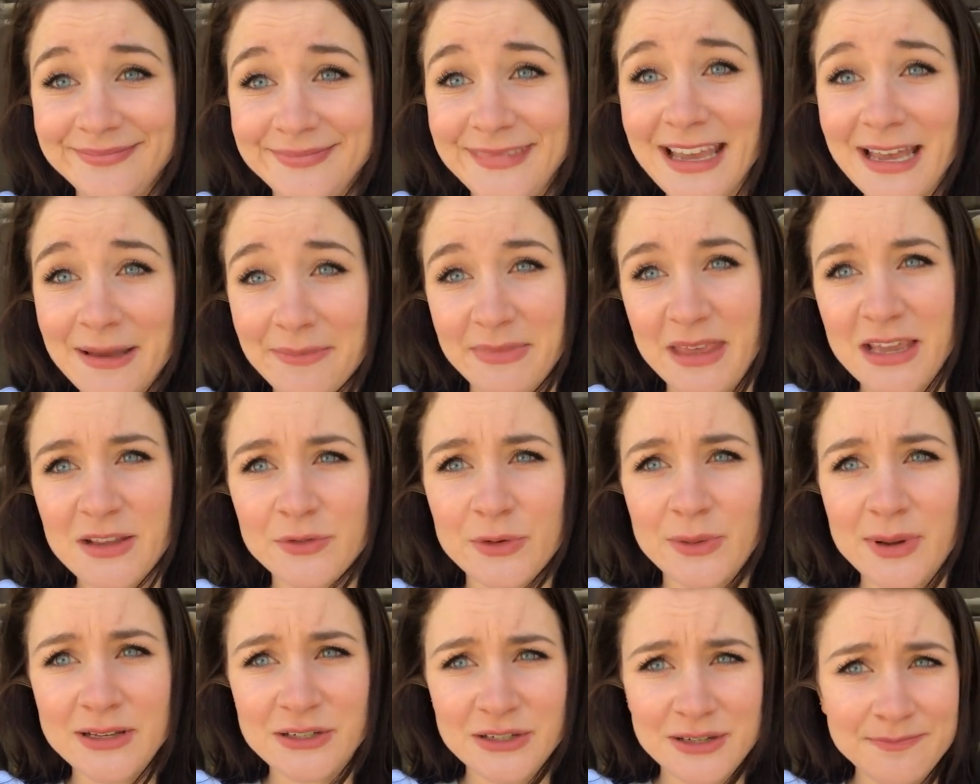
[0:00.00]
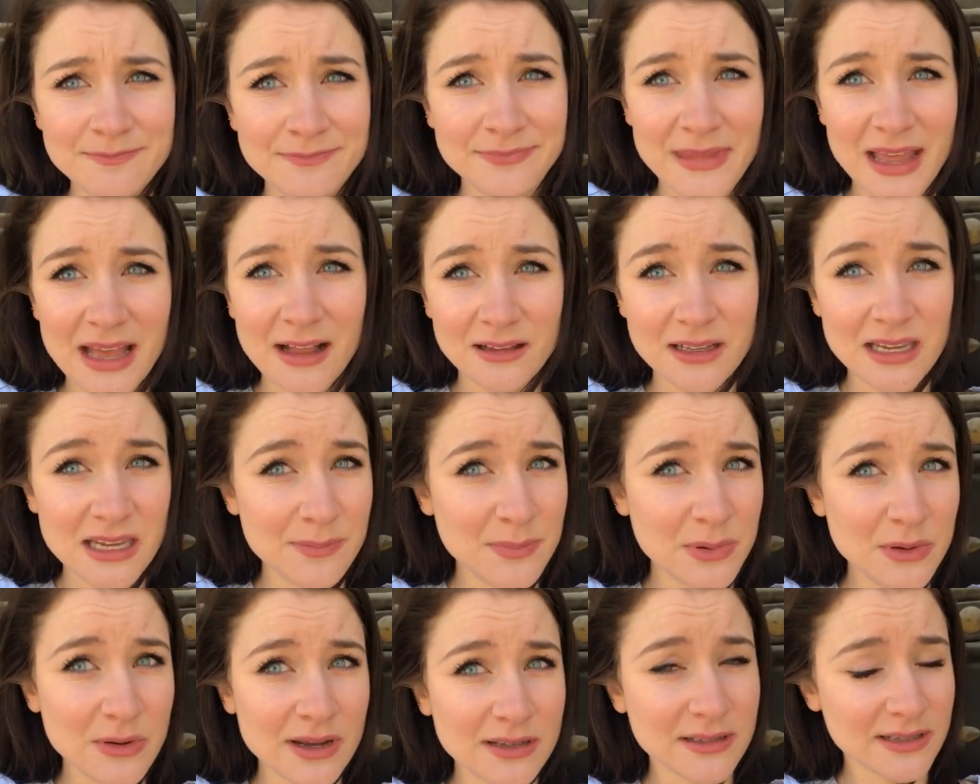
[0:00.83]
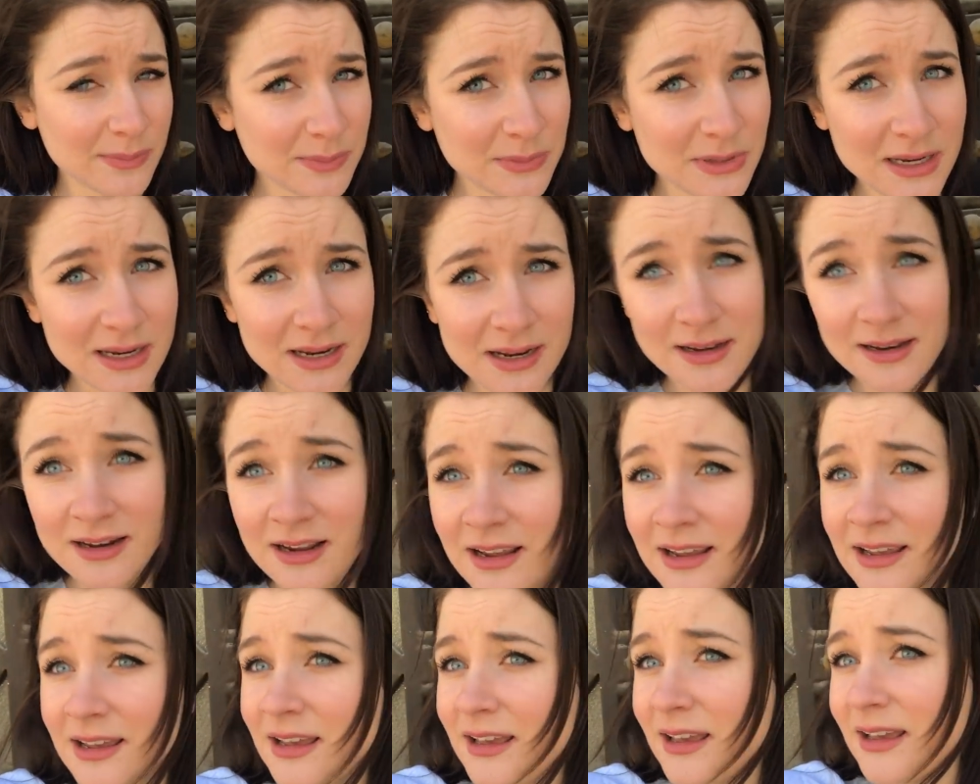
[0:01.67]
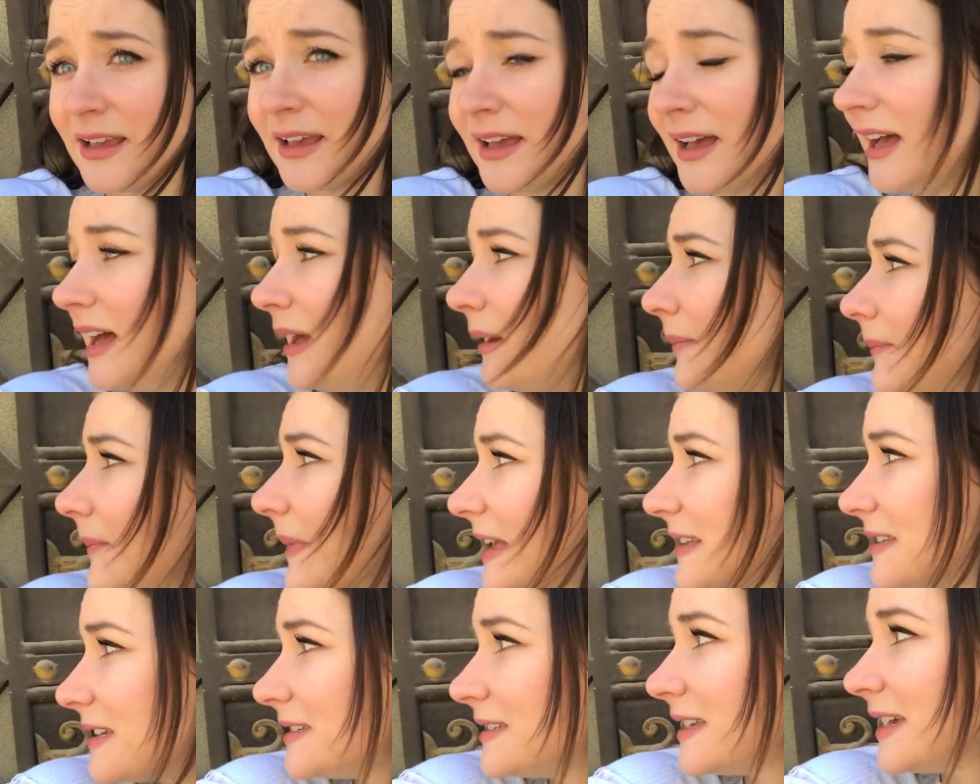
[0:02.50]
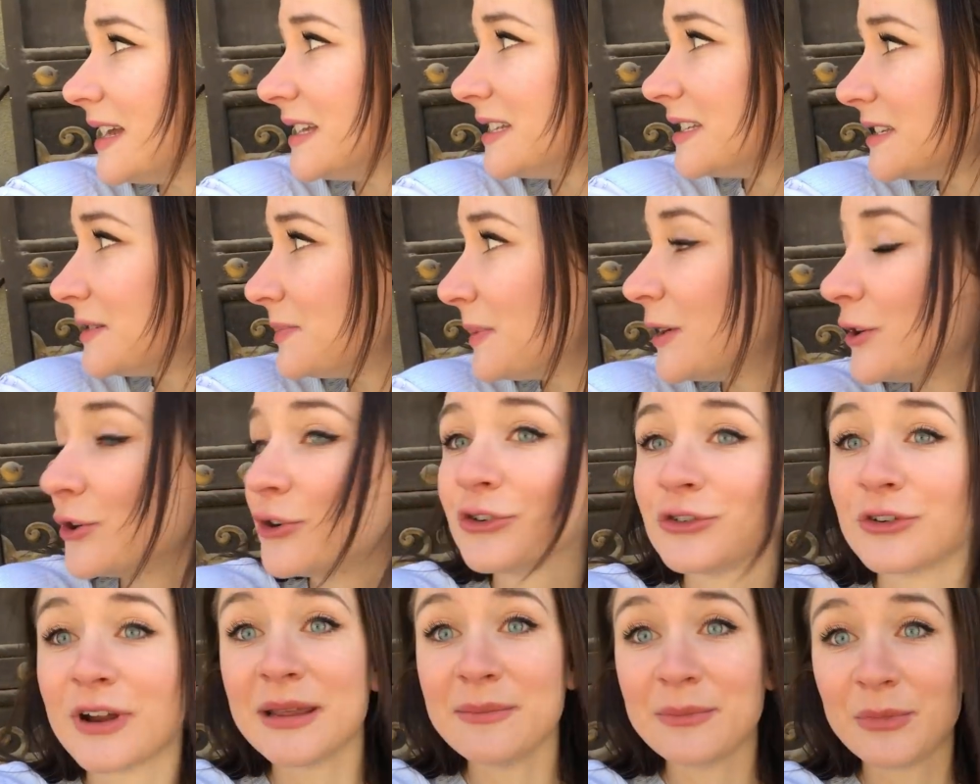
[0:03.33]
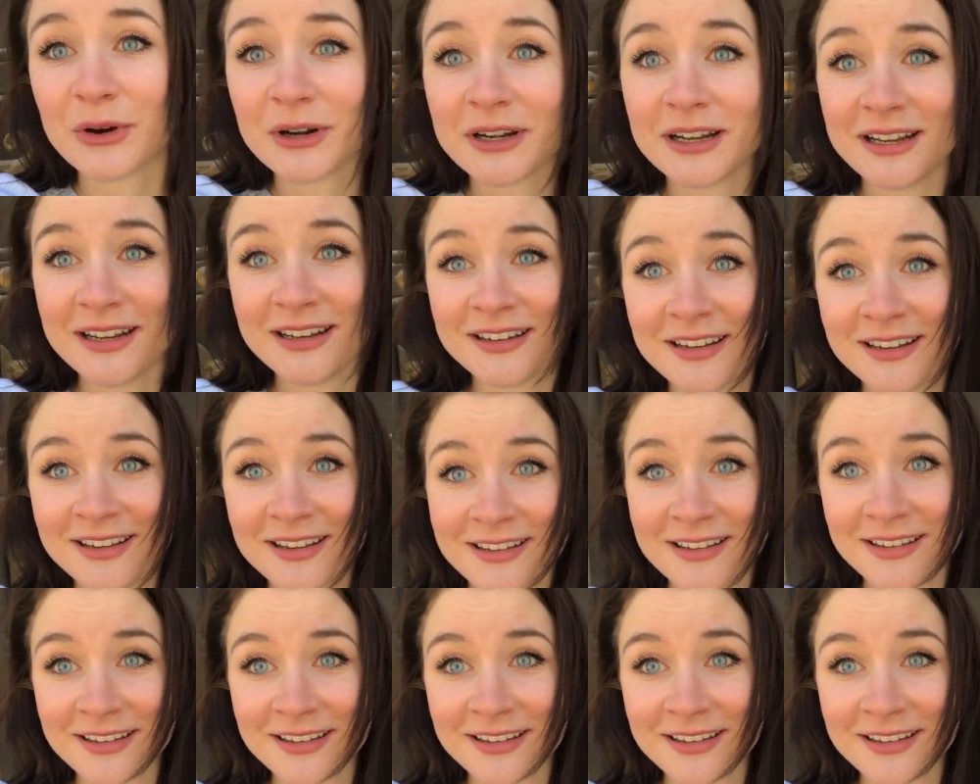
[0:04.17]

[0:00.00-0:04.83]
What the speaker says: yeah, thanks for watching. I'll keep you guys updated. As I said, it's just been a great morning.